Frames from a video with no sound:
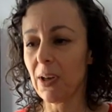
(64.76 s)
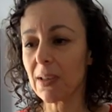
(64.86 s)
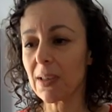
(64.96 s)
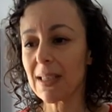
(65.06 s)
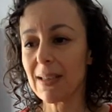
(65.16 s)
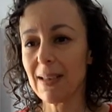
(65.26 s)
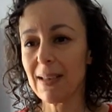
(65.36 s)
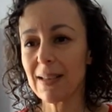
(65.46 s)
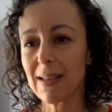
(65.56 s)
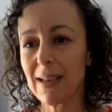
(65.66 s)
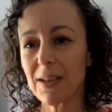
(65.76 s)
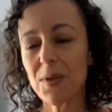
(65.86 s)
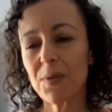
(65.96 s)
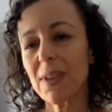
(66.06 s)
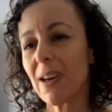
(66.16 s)
blocks is that
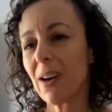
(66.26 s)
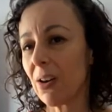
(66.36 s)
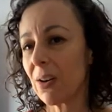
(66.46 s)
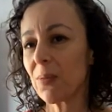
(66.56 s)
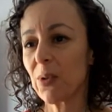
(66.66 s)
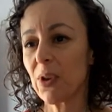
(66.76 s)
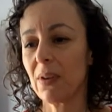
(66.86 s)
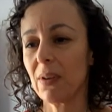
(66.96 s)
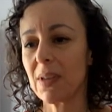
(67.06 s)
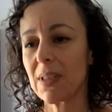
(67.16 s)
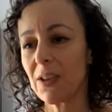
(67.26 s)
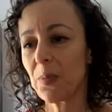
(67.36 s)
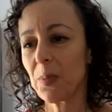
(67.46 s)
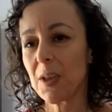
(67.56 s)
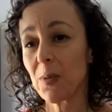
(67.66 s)
it's really hard with the
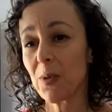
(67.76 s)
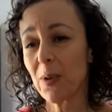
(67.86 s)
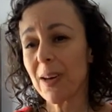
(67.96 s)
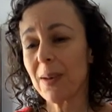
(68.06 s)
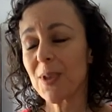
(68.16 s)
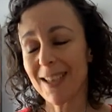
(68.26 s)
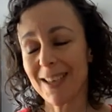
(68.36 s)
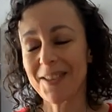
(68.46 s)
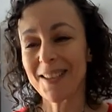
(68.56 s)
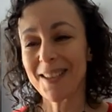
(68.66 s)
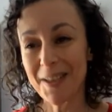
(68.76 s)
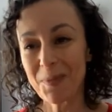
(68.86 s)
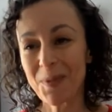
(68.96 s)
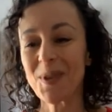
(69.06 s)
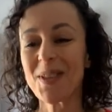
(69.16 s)
self-paced programs to actually
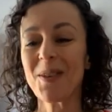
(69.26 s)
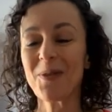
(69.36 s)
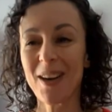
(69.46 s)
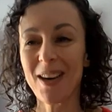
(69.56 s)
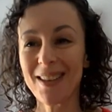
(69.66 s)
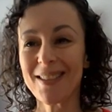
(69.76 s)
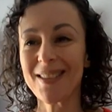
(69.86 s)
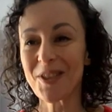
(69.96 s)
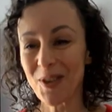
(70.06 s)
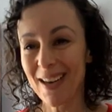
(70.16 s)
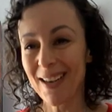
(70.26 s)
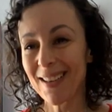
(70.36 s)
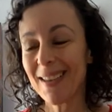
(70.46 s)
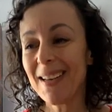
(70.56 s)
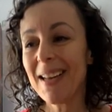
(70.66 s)
keep yourself on
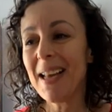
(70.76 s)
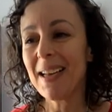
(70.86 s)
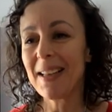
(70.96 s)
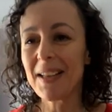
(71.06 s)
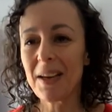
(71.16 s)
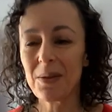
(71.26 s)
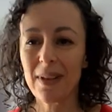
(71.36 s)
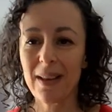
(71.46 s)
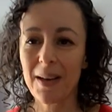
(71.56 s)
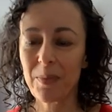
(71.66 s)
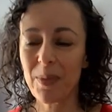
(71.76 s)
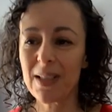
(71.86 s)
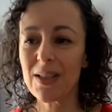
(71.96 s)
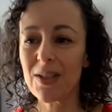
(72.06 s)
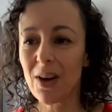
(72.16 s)
track. And not only that,
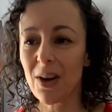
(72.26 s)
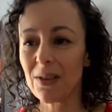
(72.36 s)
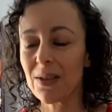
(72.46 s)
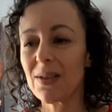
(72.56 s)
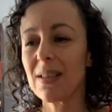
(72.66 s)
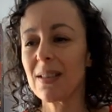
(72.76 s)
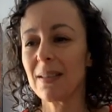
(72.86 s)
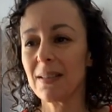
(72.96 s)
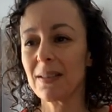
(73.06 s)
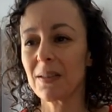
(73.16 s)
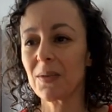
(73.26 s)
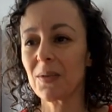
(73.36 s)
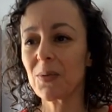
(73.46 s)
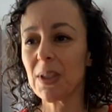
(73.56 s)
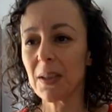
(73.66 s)
but installers
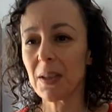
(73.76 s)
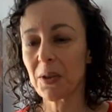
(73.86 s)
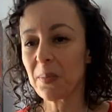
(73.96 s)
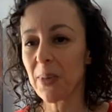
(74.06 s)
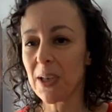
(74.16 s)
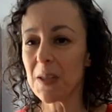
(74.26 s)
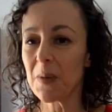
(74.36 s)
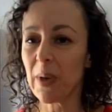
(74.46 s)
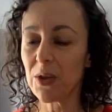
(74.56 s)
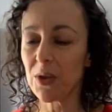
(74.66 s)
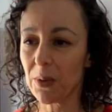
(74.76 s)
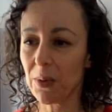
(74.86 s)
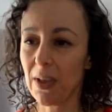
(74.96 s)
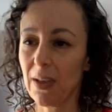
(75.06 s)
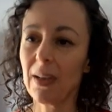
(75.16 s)
really learn best by
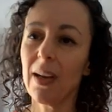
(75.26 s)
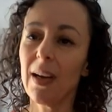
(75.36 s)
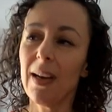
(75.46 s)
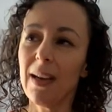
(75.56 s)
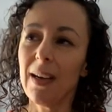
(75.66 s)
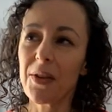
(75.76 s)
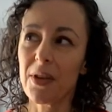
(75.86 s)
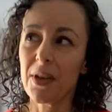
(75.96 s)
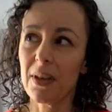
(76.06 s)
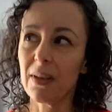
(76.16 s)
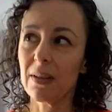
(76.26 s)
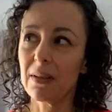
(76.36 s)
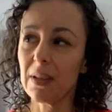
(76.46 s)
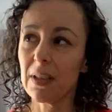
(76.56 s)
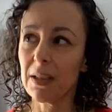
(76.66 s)
doing
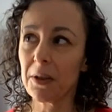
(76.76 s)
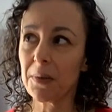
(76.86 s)
the